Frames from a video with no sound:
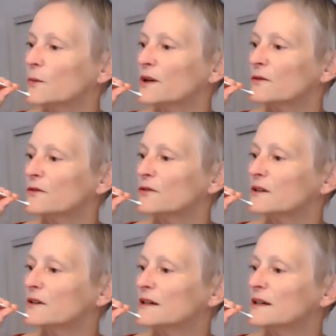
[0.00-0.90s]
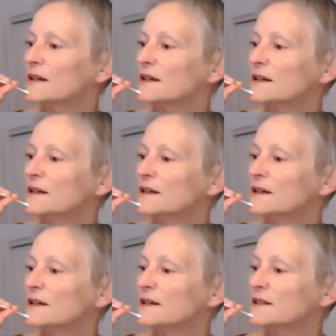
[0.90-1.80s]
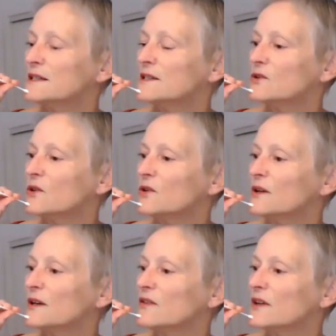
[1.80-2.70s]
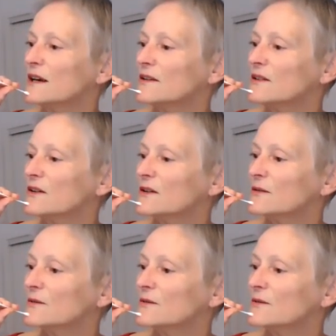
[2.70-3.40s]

one for 10 to 30 seconds.